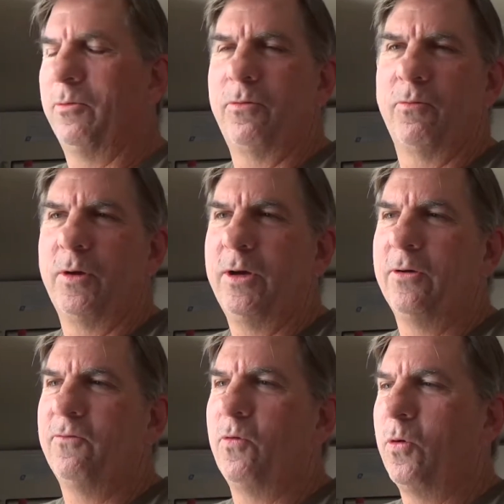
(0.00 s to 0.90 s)
3
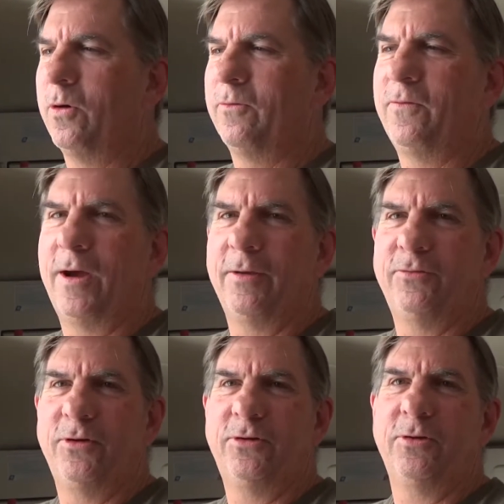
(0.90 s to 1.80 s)
or 4 or 5
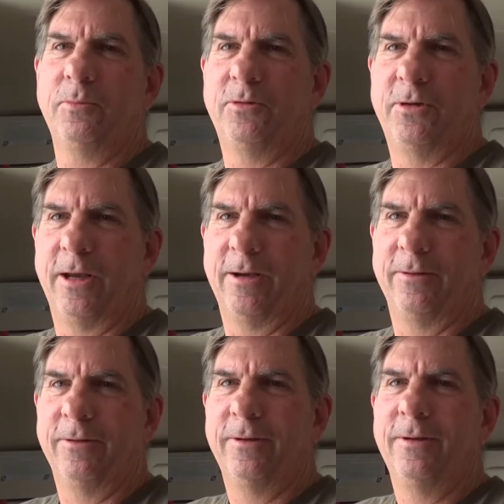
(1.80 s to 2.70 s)
systems down,